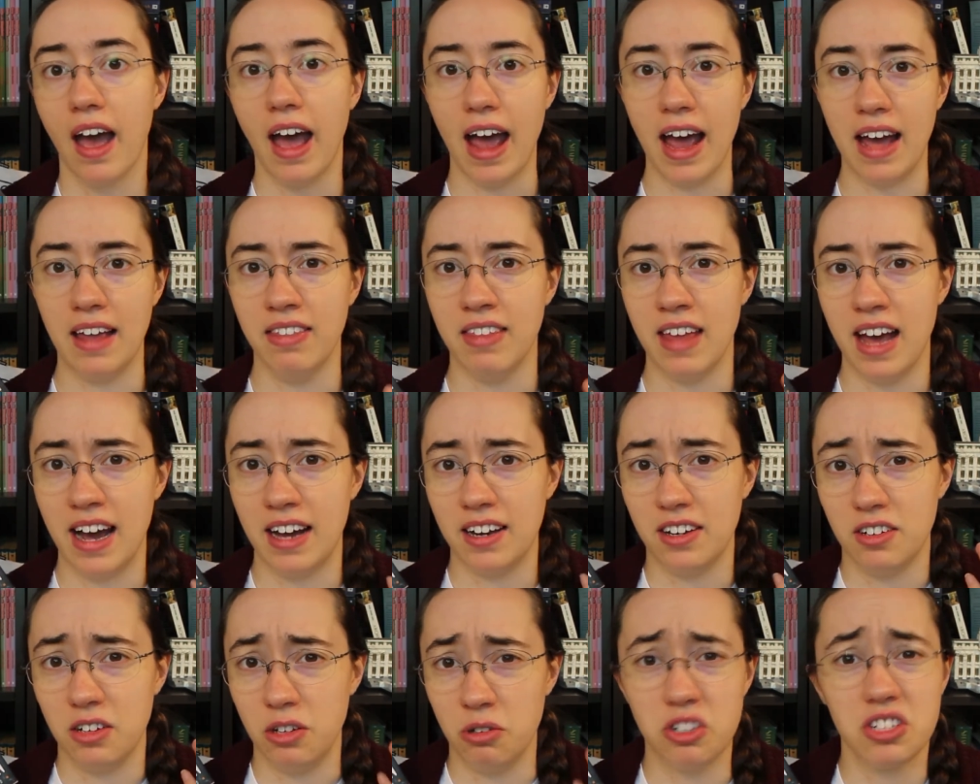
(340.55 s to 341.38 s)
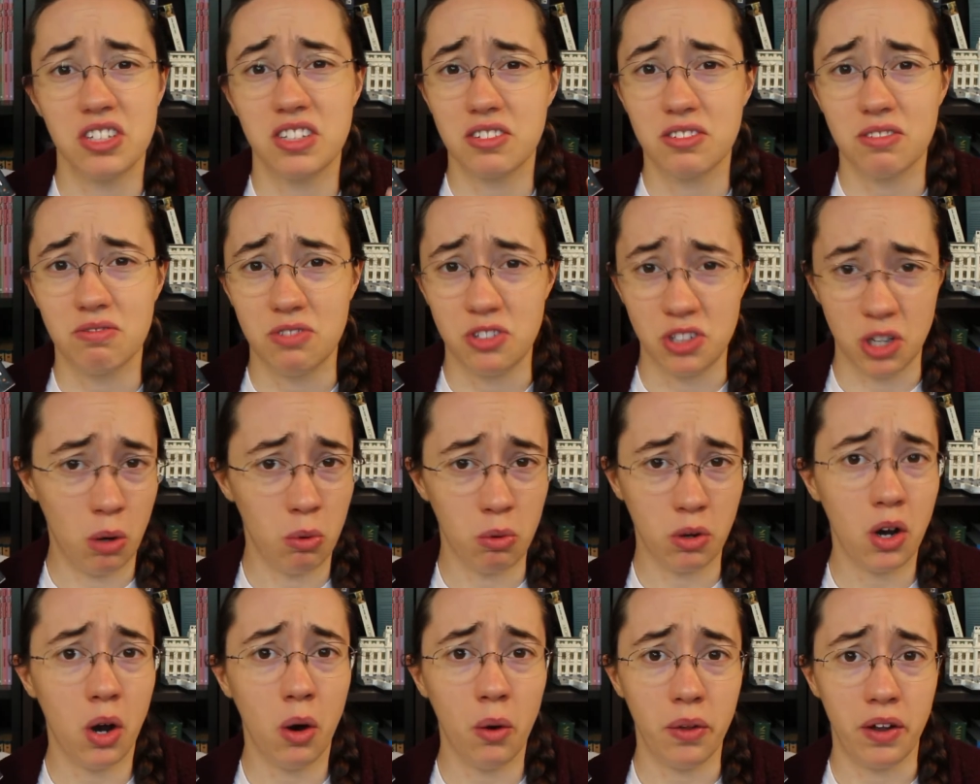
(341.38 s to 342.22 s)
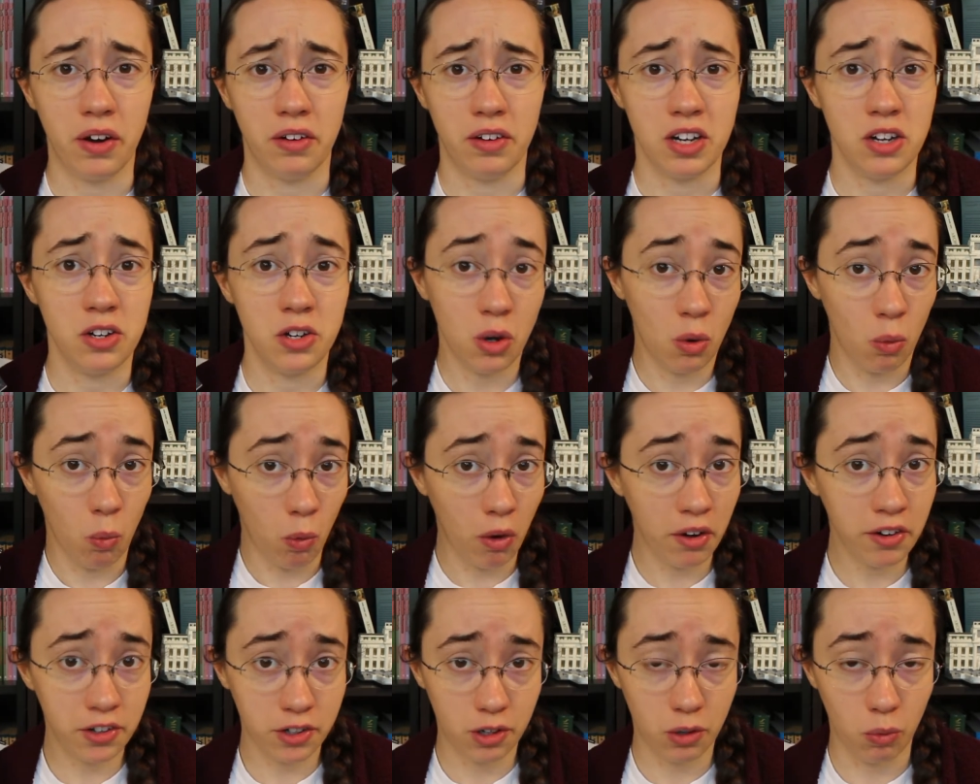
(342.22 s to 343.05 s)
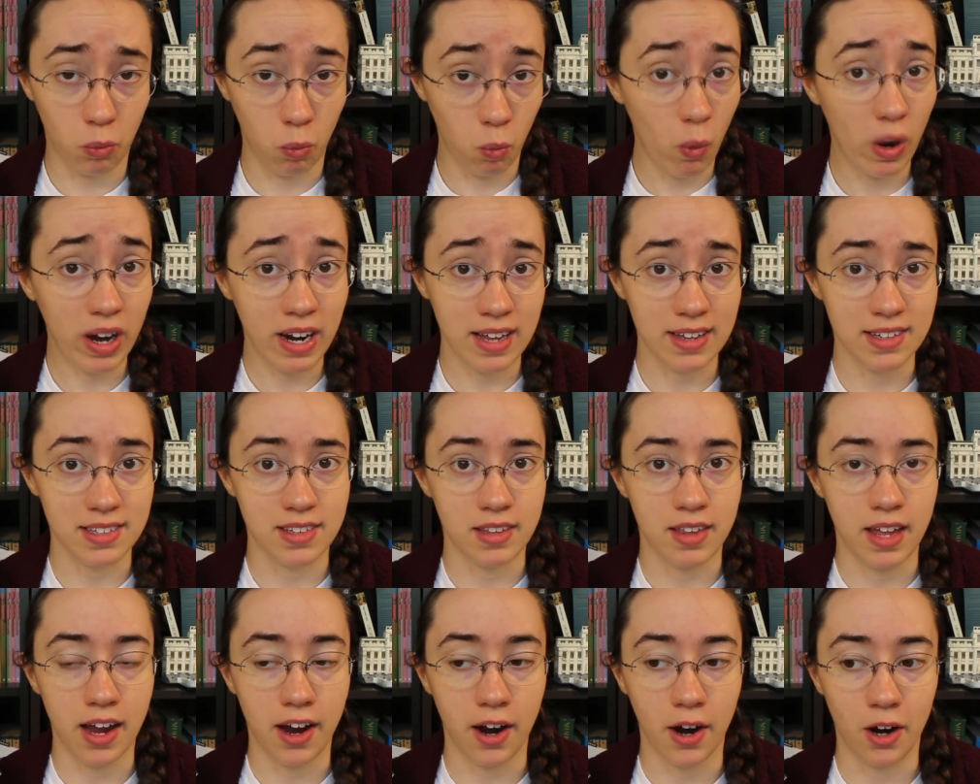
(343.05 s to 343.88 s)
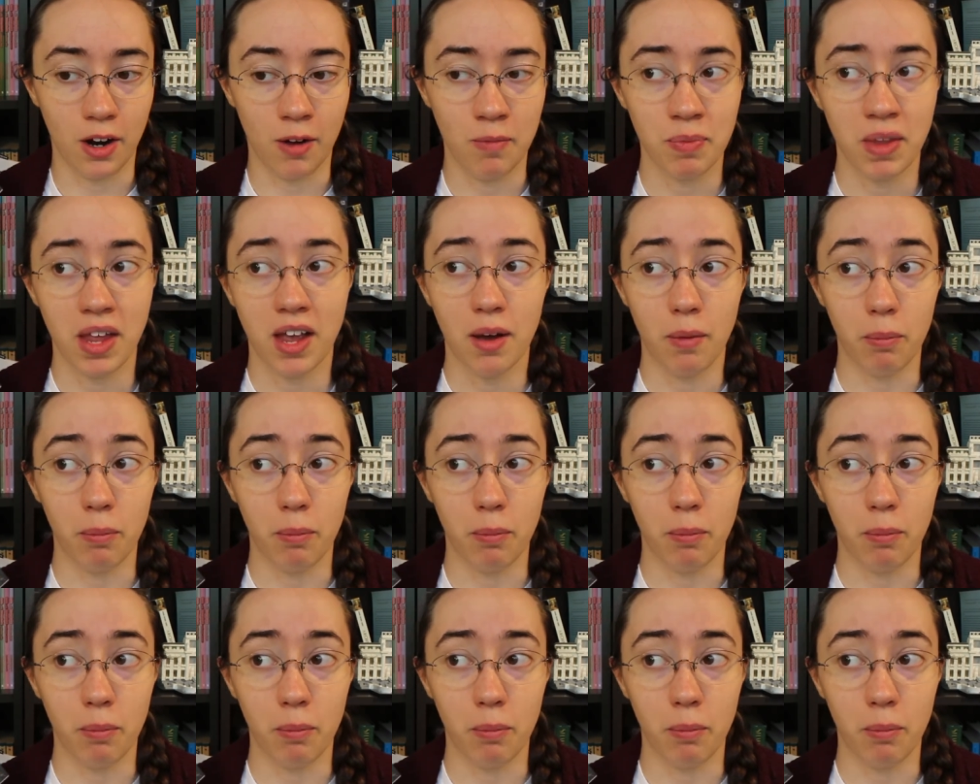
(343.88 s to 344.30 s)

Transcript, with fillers: and that you just don't go there, you don't wonder what is there.